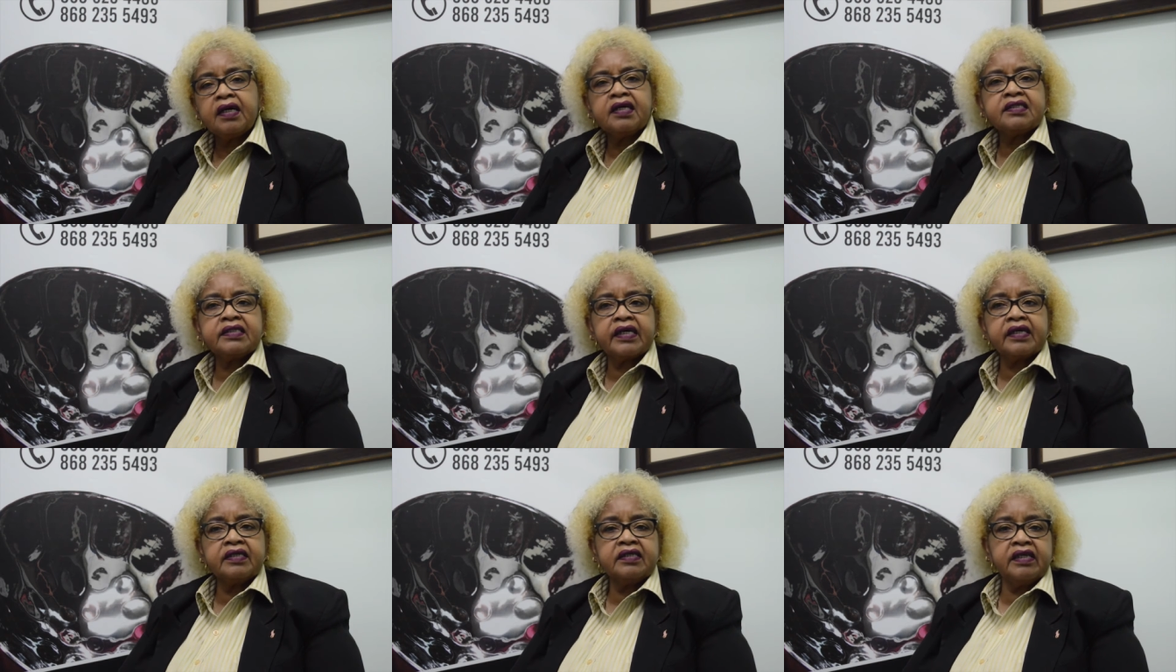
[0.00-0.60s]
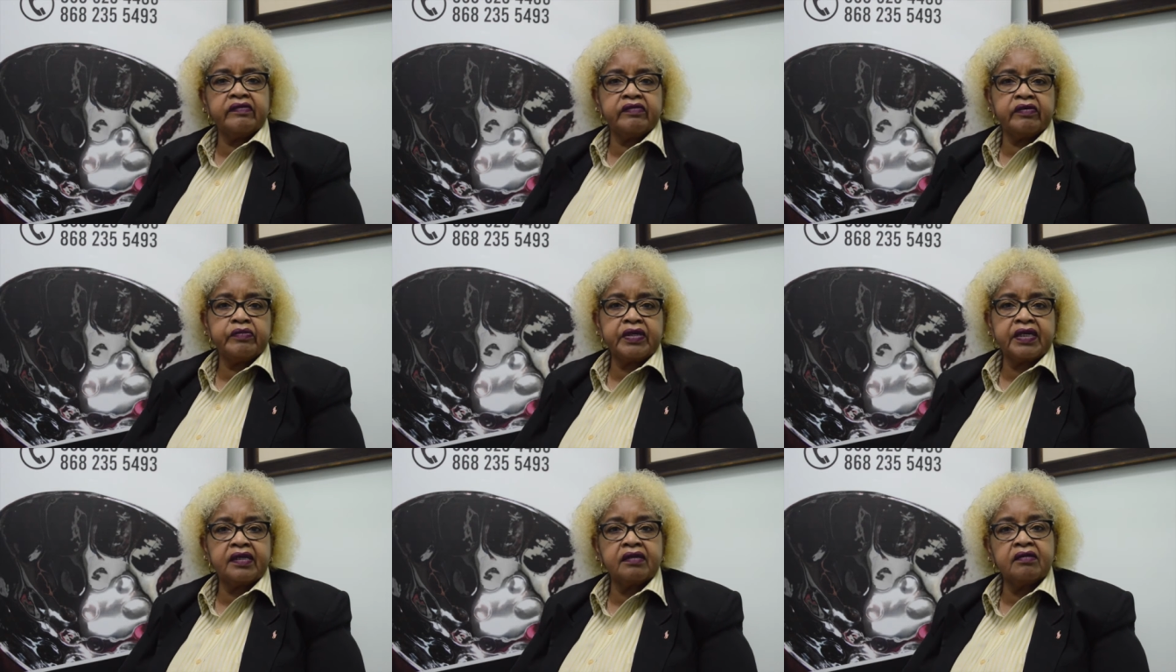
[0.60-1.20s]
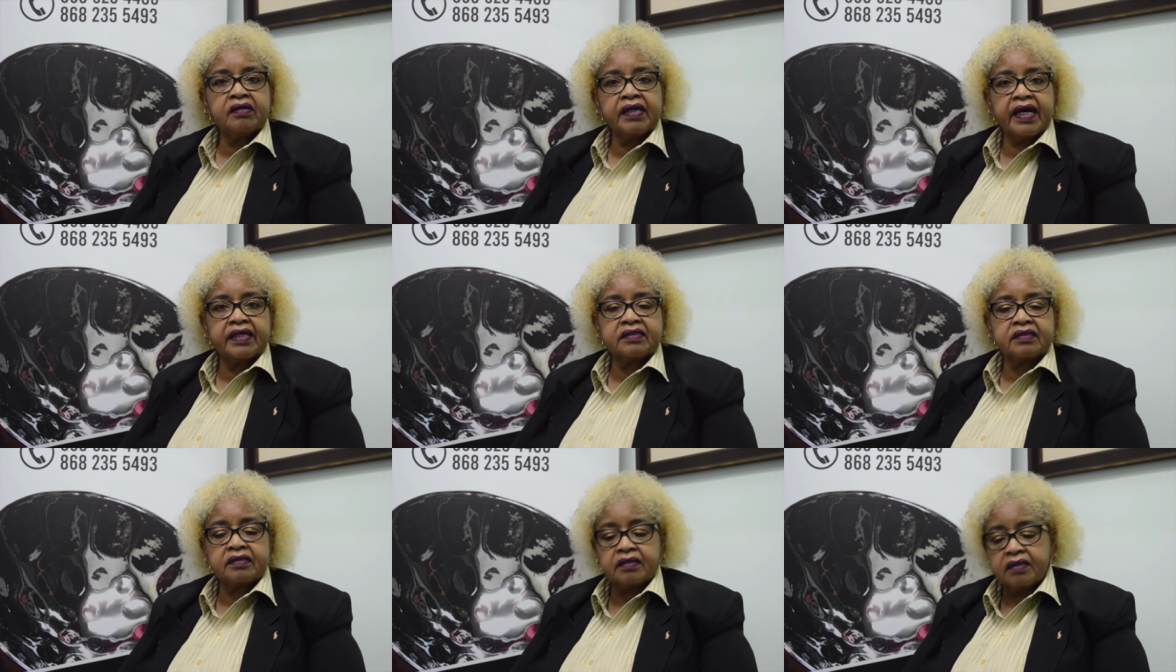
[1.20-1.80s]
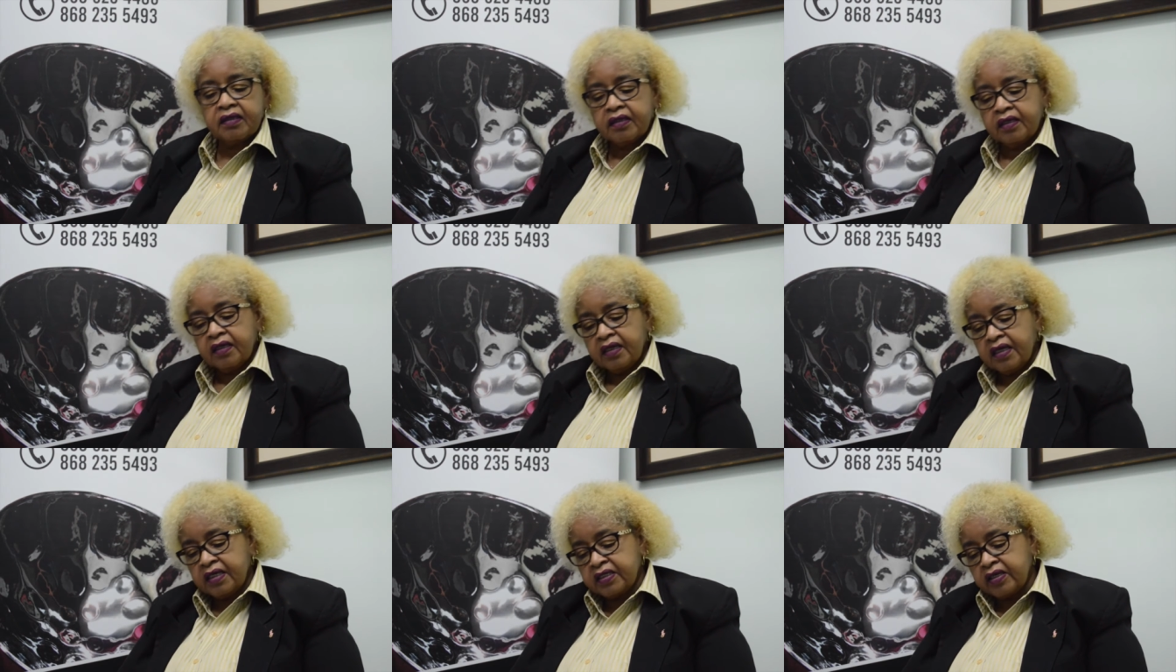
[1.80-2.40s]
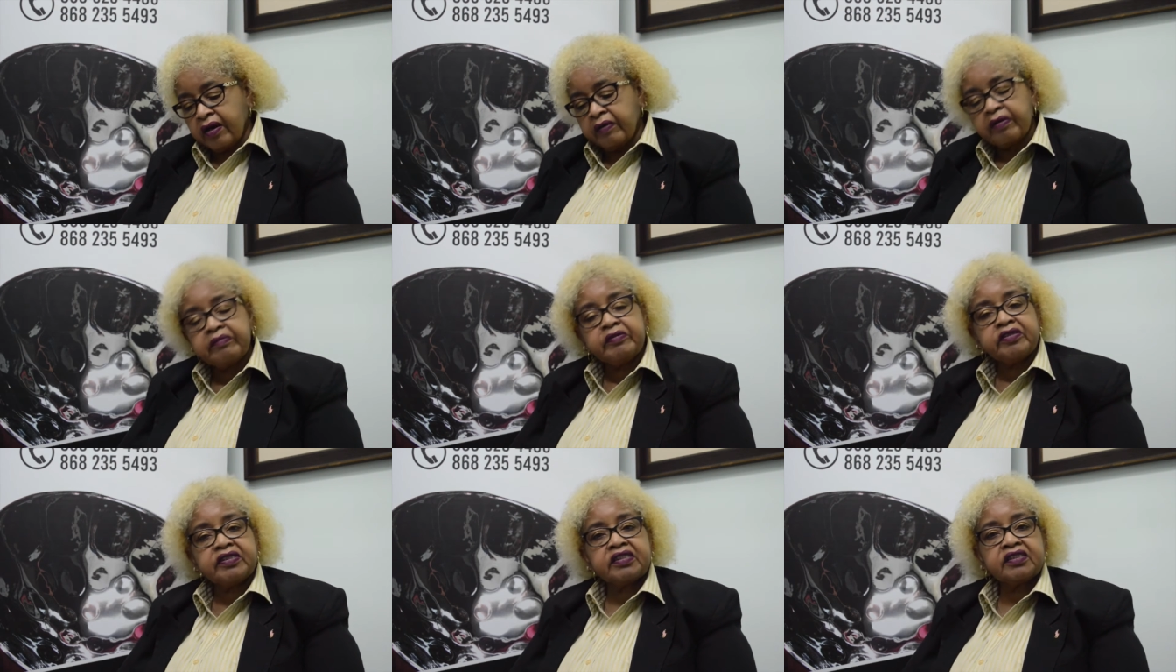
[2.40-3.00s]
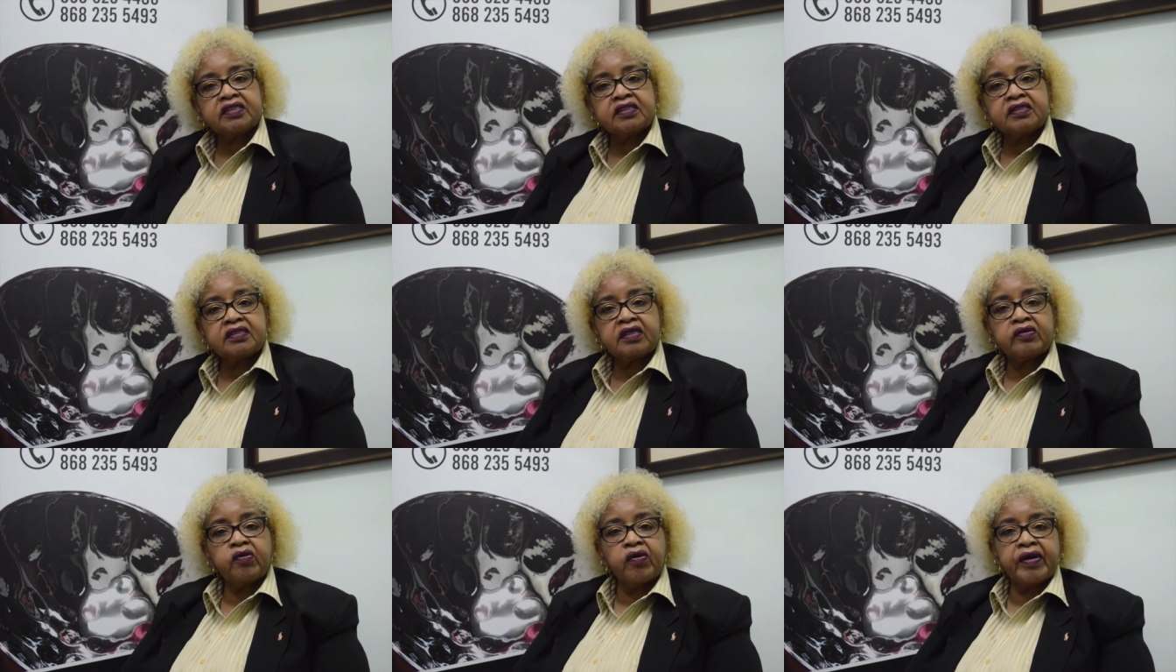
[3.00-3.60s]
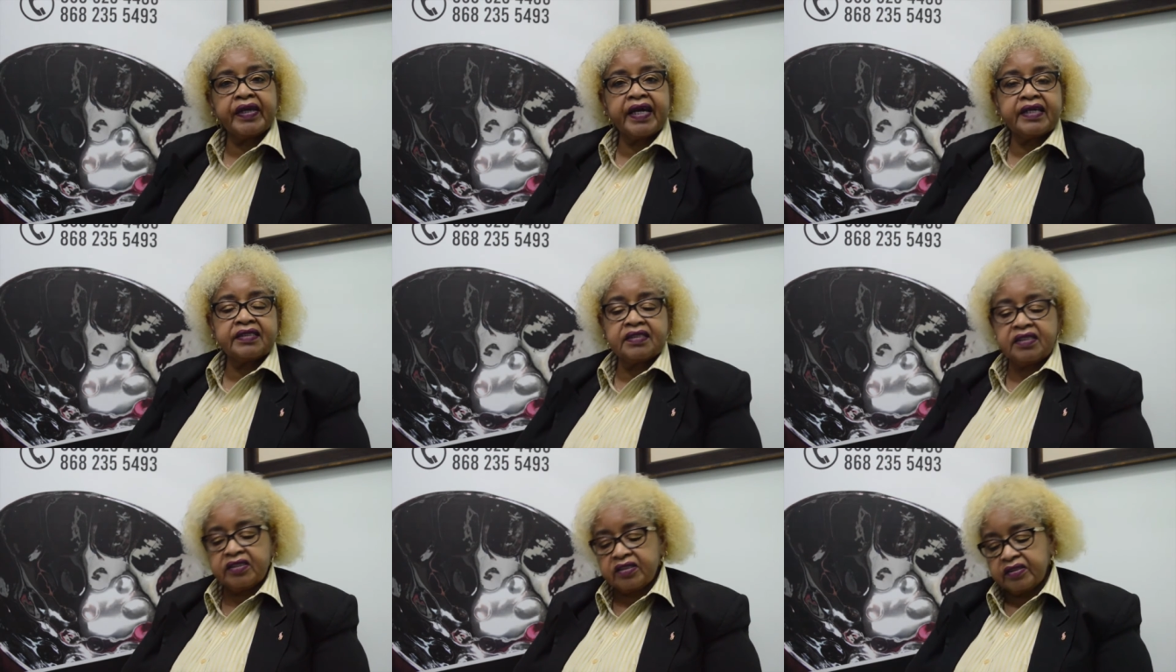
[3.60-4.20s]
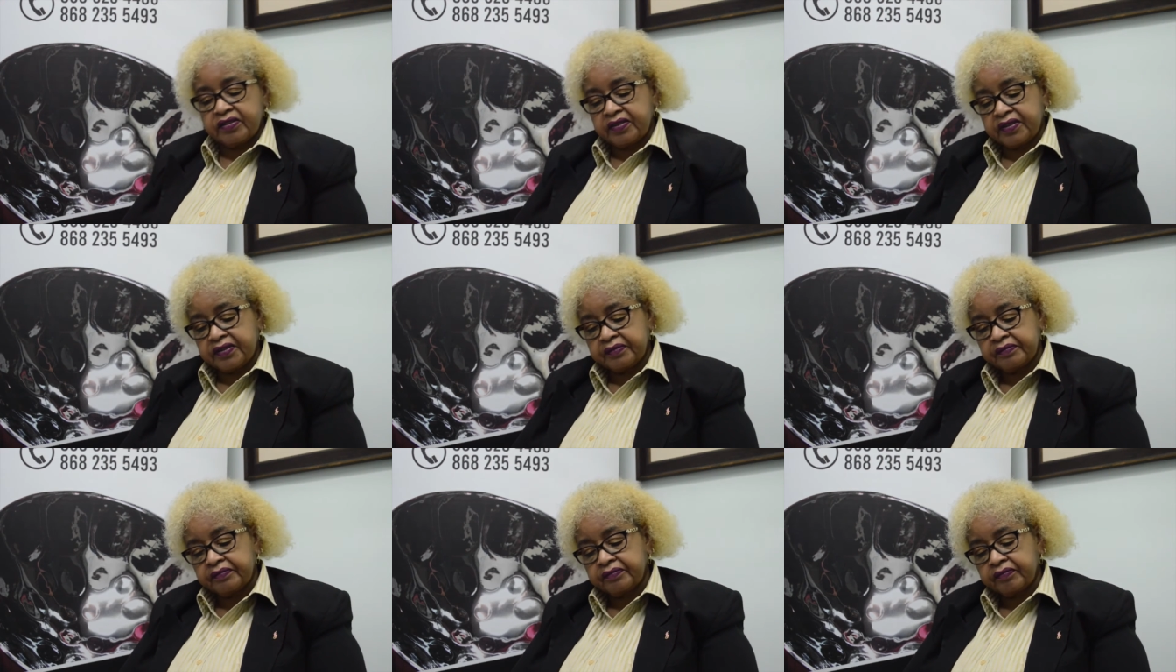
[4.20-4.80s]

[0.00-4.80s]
A second area we can look at is our musicians and organizations.